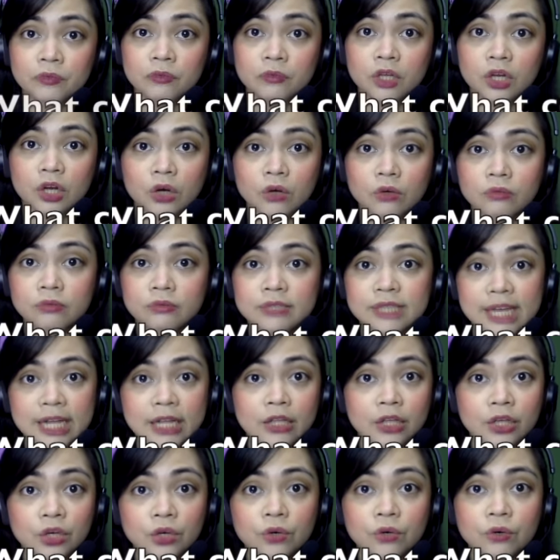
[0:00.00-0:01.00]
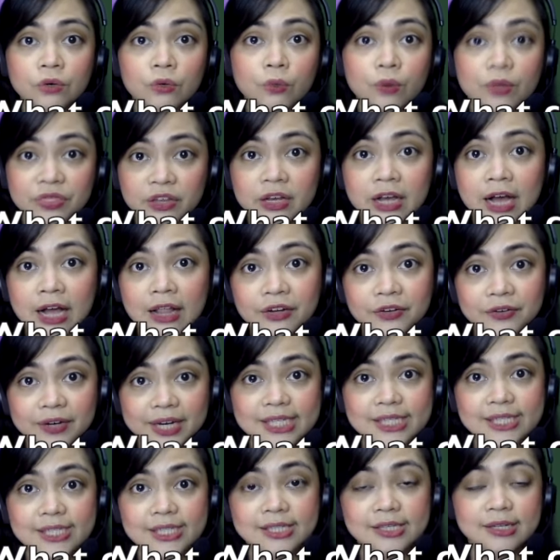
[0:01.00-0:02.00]
you know, tell you what the color
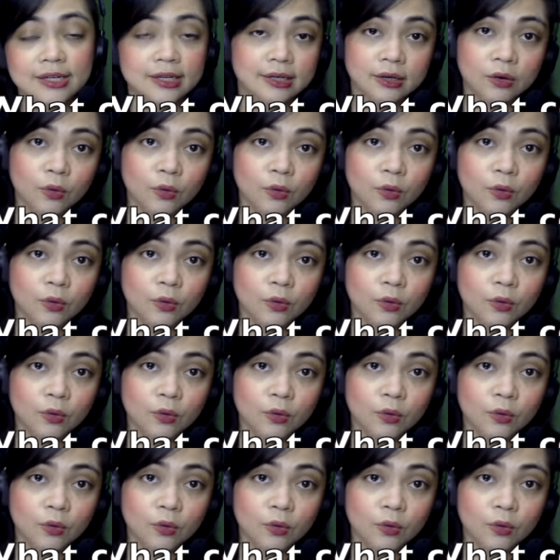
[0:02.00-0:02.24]
is.